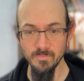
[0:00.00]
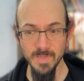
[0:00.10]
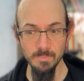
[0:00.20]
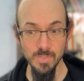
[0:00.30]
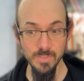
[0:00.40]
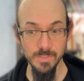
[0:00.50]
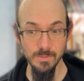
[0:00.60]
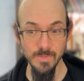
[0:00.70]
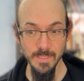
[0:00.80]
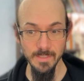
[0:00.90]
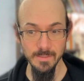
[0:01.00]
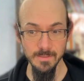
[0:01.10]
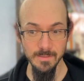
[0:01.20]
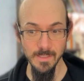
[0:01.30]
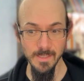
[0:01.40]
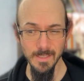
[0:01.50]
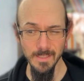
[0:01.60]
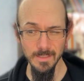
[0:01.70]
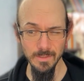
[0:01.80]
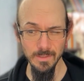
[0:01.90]
been merged already.
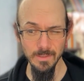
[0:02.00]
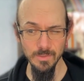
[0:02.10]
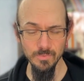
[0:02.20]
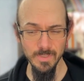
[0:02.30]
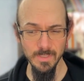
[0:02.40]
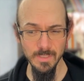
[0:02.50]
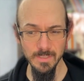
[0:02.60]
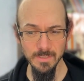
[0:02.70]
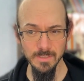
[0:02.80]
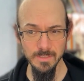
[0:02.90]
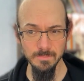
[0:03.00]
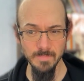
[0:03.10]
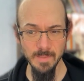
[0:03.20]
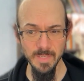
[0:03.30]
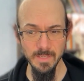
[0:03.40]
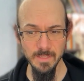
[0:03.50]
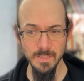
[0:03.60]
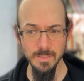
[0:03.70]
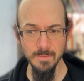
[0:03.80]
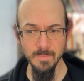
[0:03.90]
Lucas maybe
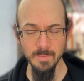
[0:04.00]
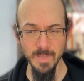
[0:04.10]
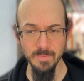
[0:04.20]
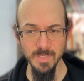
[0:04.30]
did them, and maybe